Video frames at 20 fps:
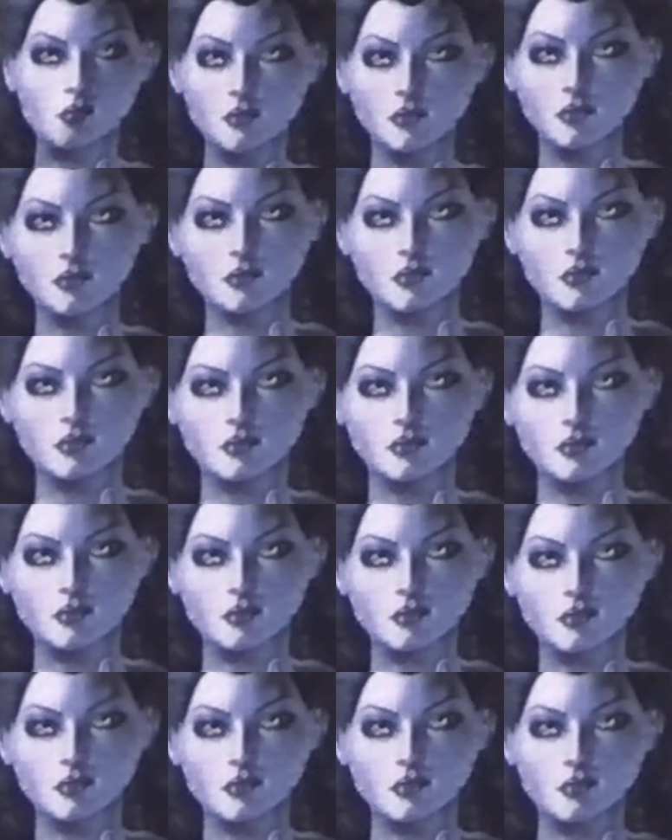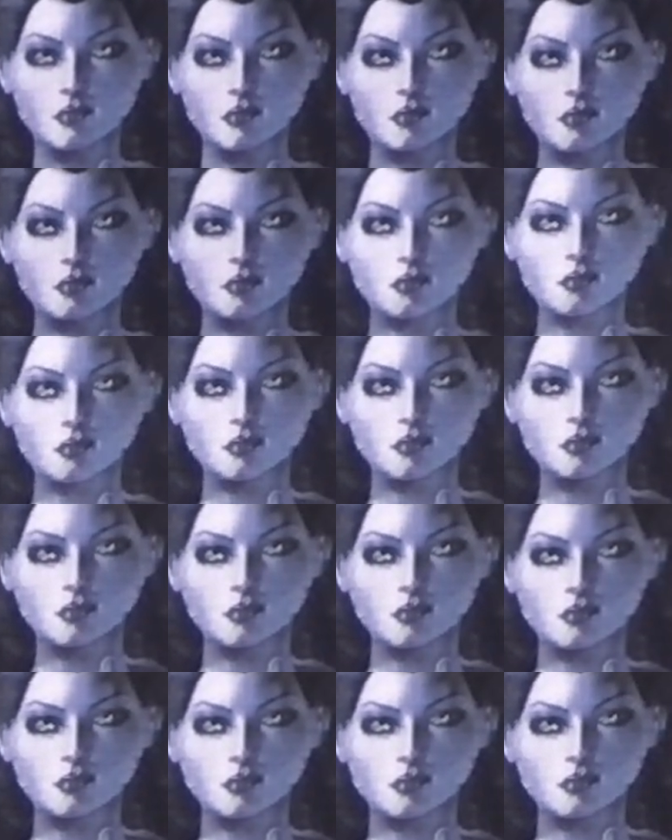
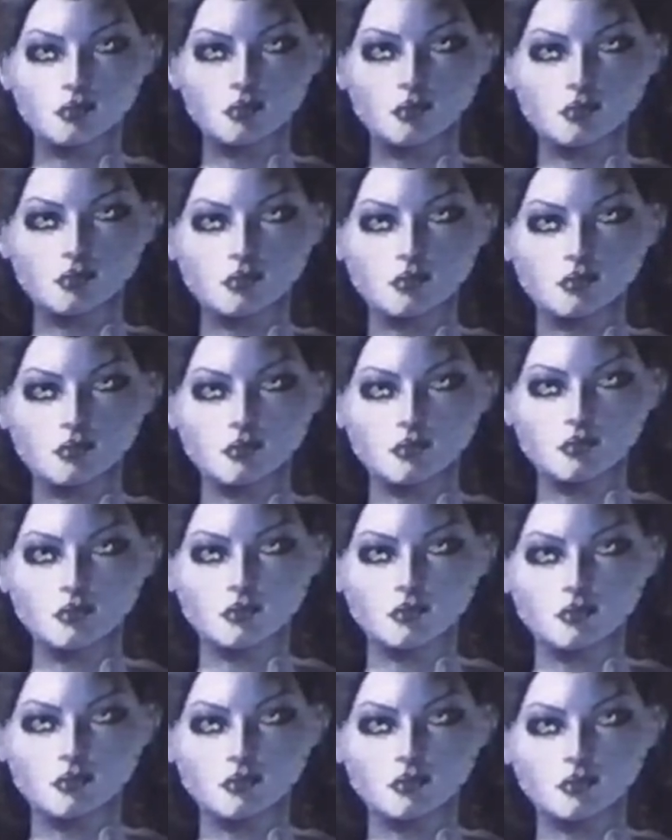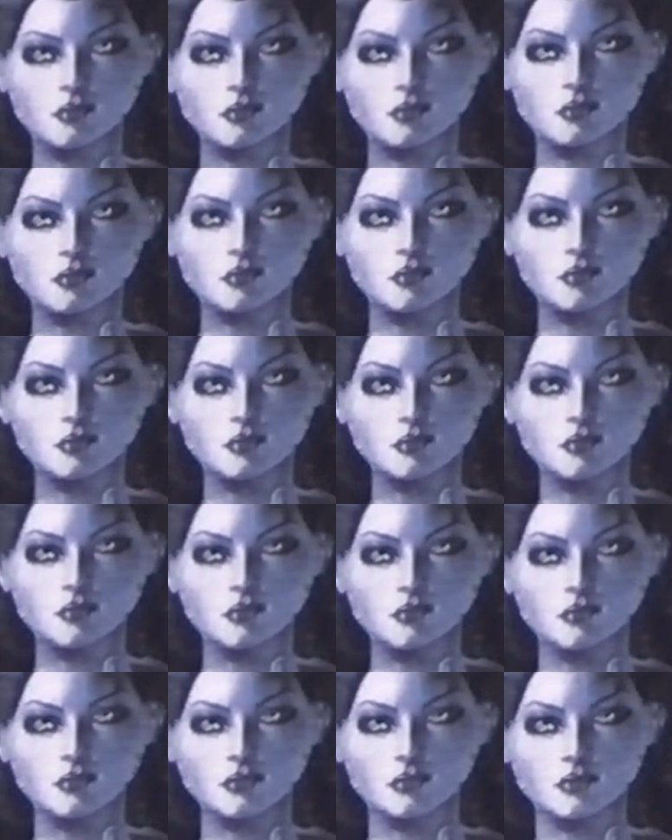
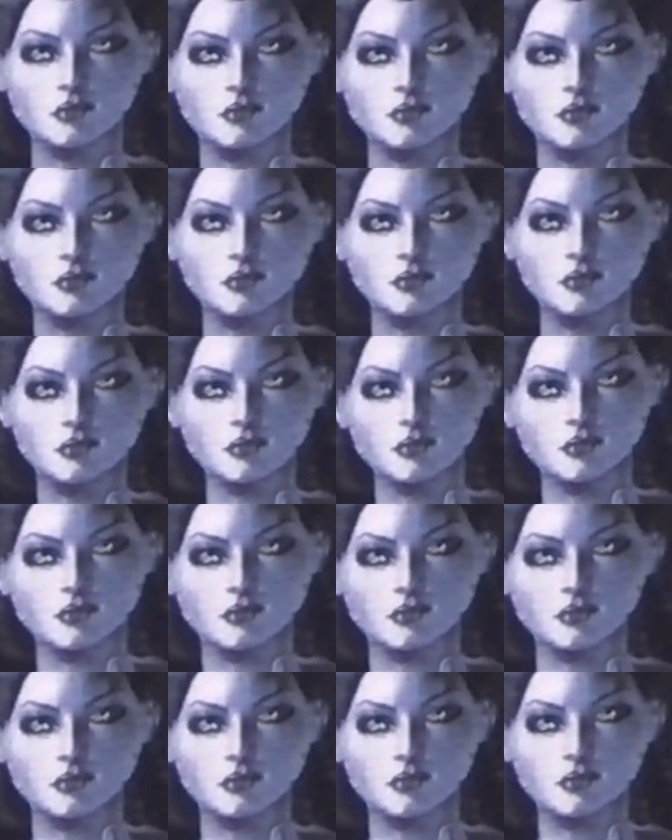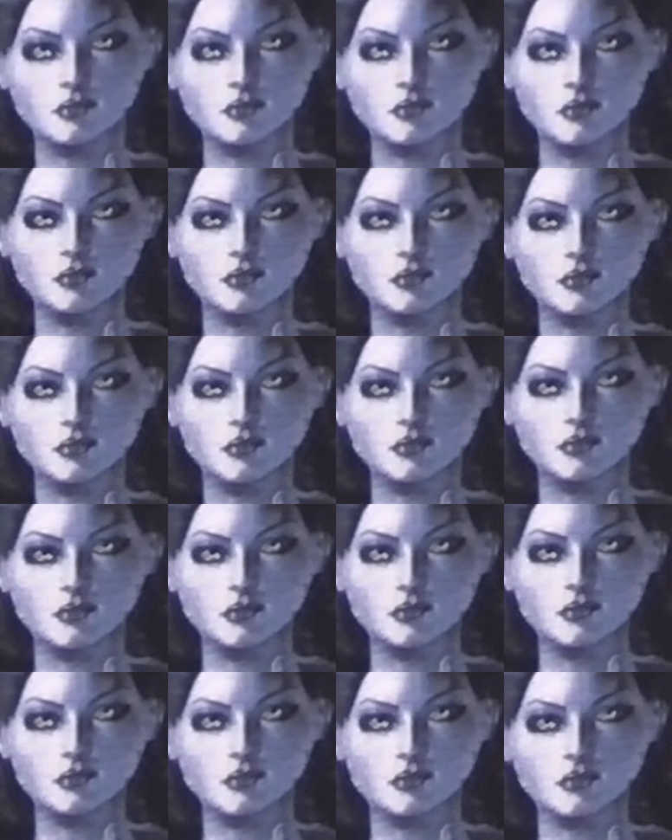
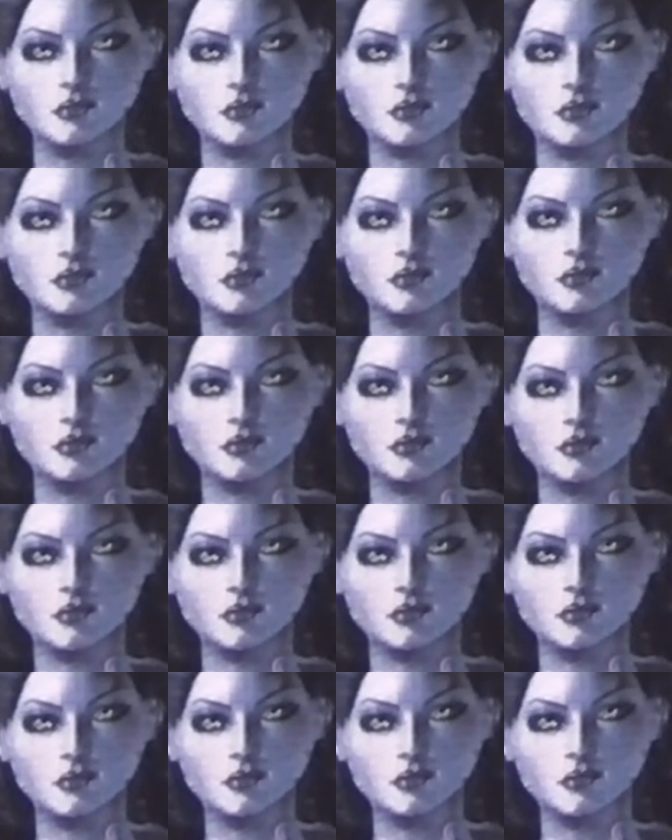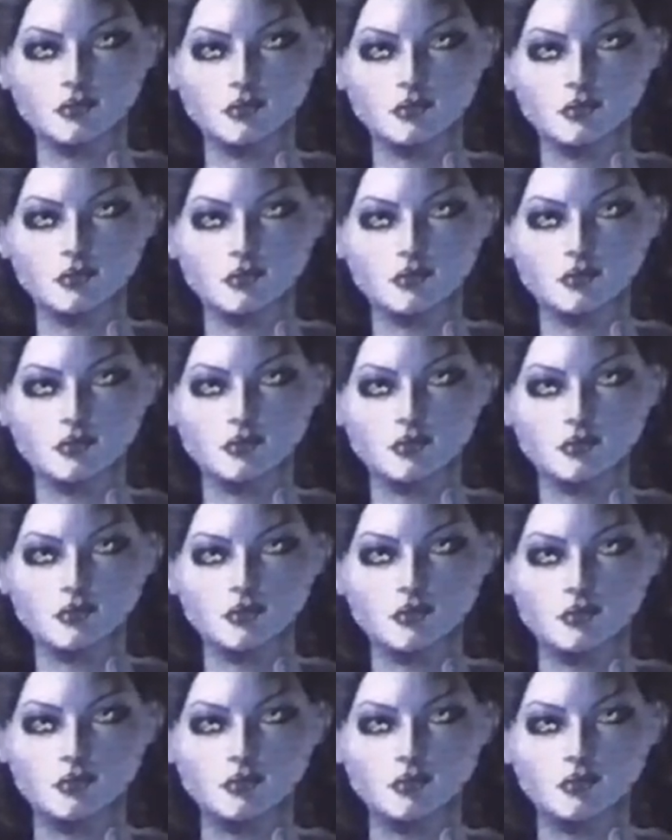This person isn't speaking.